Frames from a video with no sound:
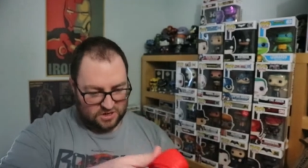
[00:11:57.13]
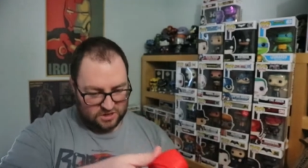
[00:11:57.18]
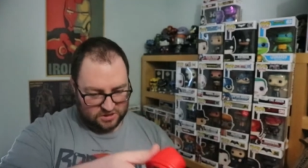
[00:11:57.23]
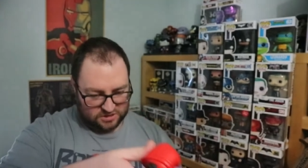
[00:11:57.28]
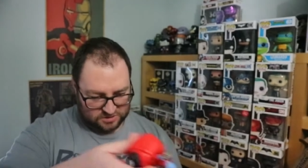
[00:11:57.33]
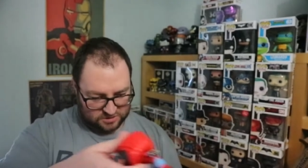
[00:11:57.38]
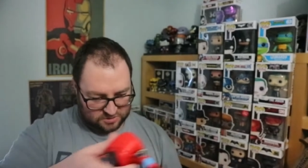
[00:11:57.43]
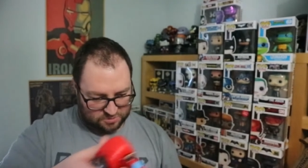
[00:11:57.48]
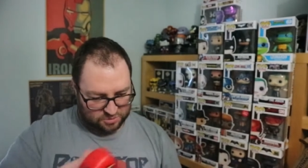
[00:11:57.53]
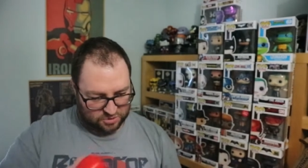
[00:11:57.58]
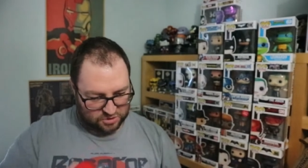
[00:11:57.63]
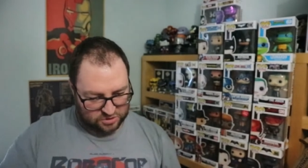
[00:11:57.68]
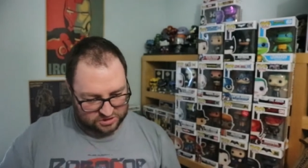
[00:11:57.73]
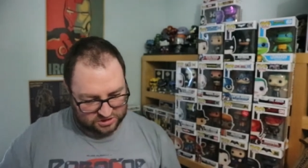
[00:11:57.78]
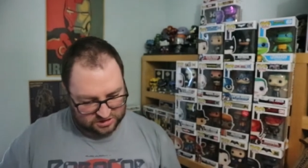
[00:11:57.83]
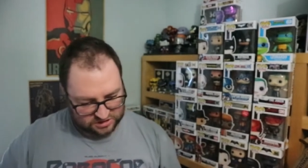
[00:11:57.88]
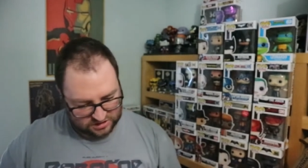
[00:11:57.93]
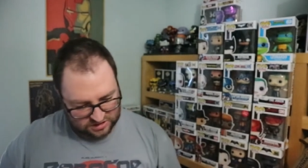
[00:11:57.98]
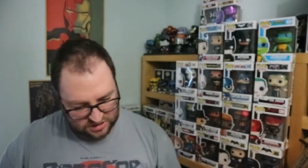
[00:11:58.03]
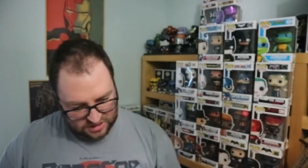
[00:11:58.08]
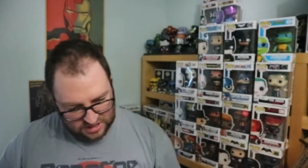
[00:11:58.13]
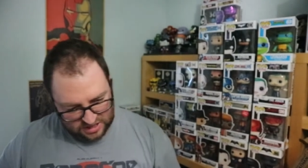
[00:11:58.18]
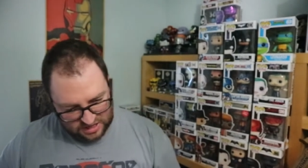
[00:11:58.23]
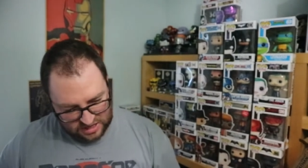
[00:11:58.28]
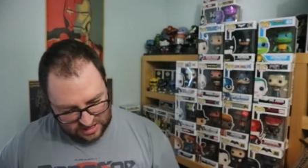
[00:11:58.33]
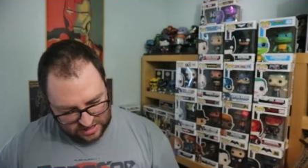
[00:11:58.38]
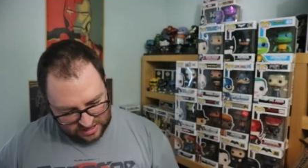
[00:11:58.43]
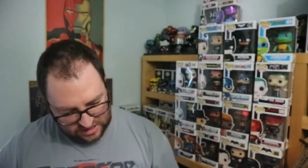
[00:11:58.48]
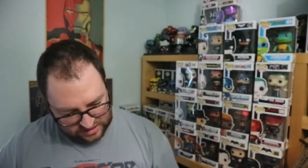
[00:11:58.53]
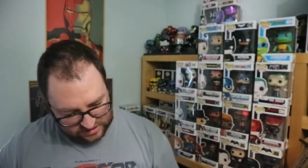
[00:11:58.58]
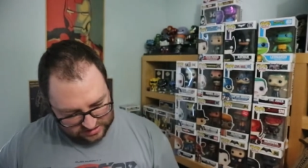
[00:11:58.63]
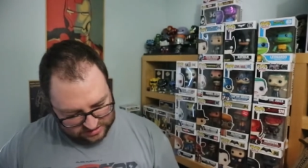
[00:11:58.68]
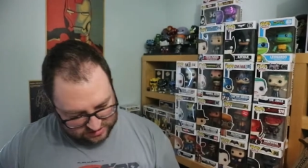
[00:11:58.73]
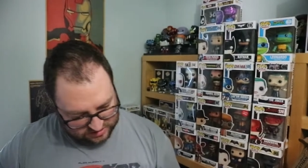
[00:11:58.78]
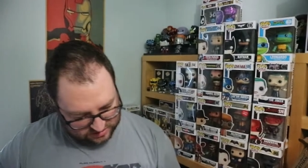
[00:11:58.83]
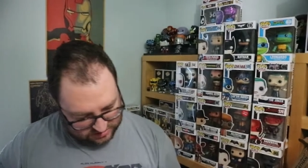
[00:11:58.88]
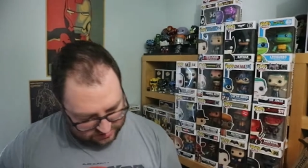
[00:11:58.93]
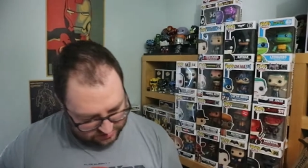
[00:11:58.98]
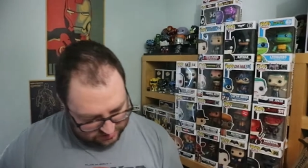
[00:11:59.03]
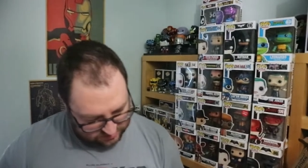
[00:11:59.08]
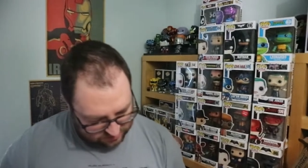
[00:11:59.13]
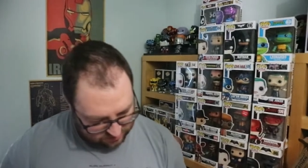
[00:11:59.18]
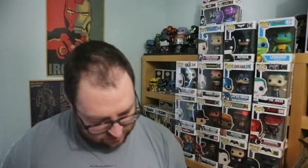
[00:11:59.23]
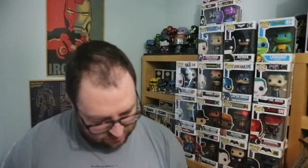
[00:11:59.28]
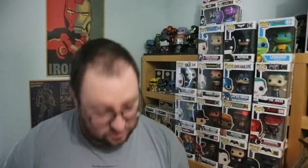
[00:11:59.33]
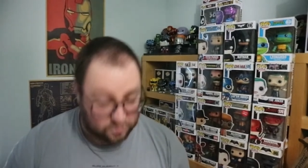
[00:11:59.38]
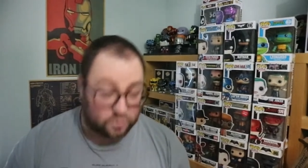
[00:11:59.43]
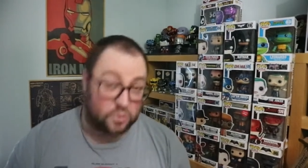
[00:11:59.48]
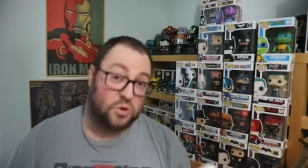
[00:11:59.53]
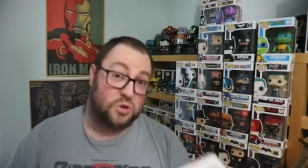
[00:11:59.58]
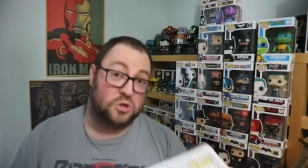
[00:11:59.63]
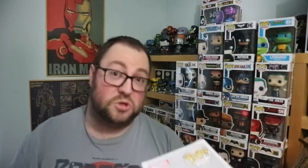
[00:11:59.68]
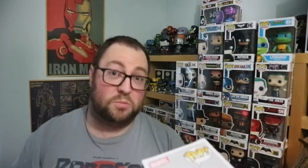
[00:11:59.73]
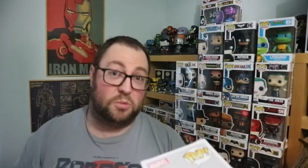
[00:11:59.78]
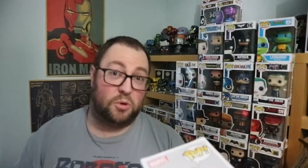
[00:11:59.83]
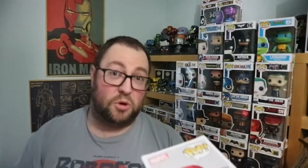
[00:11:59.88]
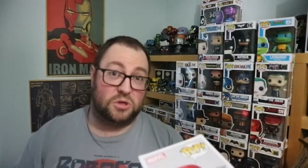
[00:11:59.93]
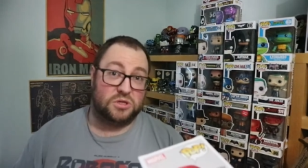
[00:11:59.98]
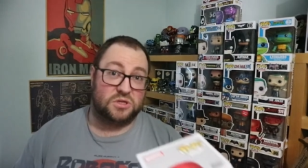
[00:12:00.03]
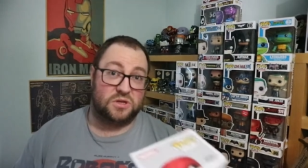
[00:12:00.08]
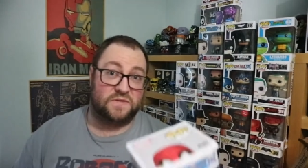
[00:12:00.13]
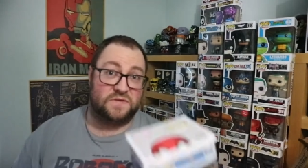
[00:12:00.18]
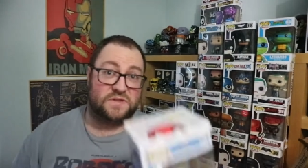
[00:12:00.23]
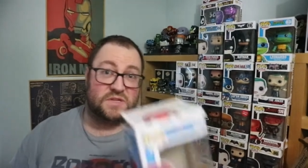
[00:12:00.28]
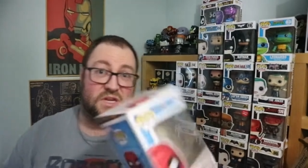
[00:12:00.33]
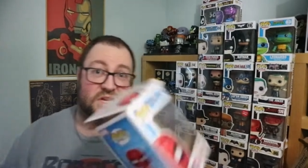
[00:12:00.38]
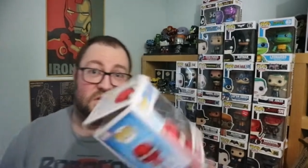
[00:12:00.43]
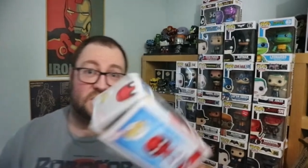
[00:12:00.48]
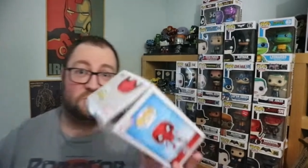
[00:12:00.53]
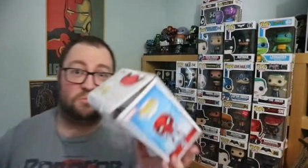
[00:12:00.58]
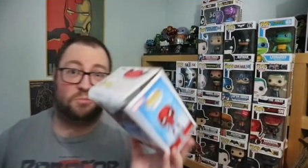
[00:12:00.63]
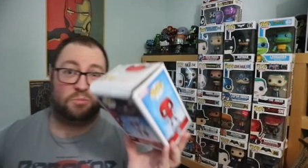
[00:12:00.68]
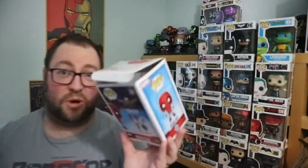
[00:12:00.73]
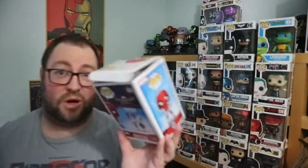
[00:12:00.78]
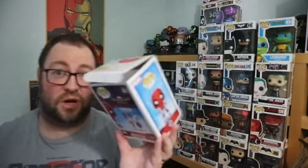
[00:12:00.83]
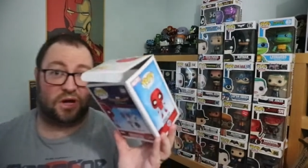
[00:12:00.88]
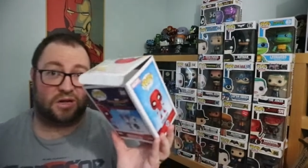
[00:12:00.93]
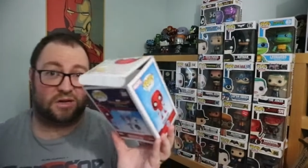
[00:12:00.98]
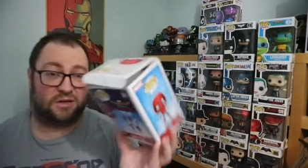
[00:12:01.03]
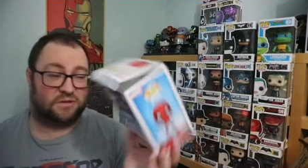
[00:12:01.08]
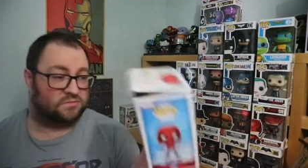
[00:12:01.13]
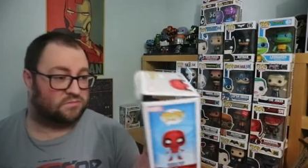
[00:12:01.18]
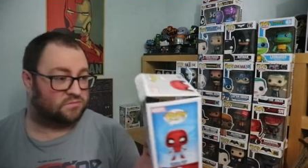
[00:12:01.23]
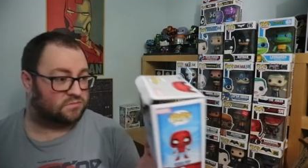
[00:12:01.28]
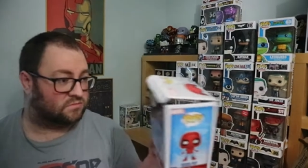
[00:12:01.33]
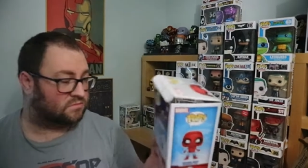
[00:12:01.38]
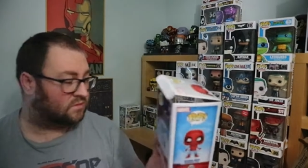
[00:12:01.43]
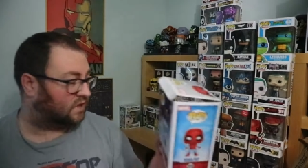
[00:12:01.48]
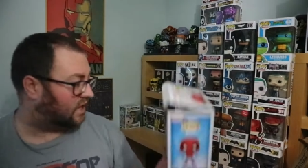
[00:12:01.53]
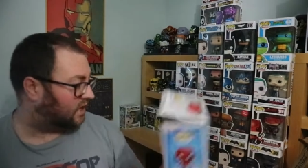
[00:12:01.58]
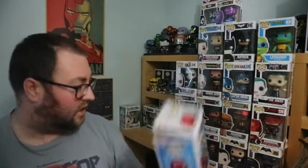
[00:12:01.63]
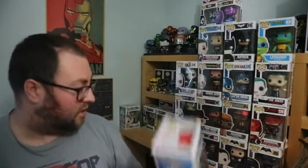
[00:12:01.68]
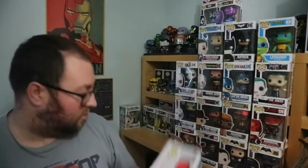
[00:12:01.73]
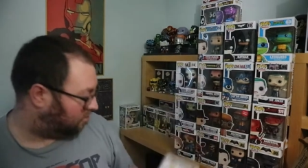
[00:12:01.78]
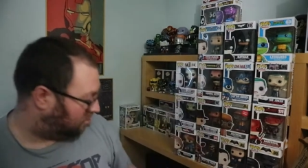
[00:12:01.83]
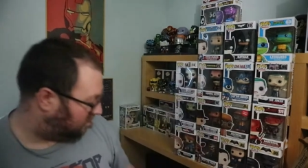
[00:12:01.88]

So the box, it's not the worst box I've seen, but it could